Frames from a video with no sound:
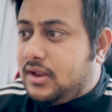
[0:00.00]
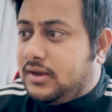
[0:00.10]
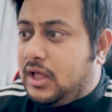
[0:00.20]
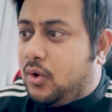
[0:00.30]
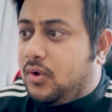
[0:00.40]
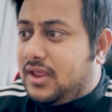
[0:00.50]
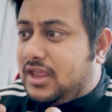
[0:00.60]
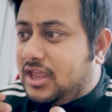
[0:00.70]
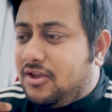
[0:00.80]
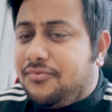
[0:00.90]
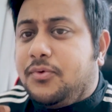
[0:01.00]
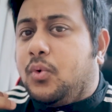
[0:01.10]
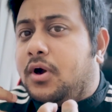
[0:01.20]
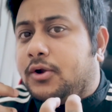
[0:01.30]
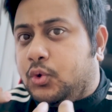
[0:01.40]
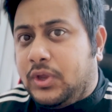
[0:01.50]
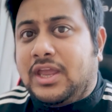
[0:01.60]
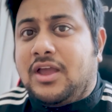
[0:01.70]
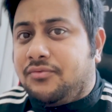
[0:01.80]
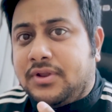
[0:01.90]
Now, if you are
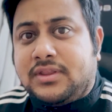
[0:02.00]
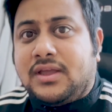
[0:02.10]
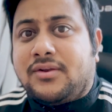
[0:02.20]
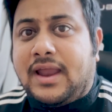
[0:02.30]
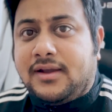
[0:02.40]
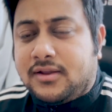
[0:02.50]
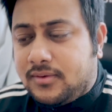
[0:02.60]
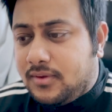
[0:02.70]
doing everything right,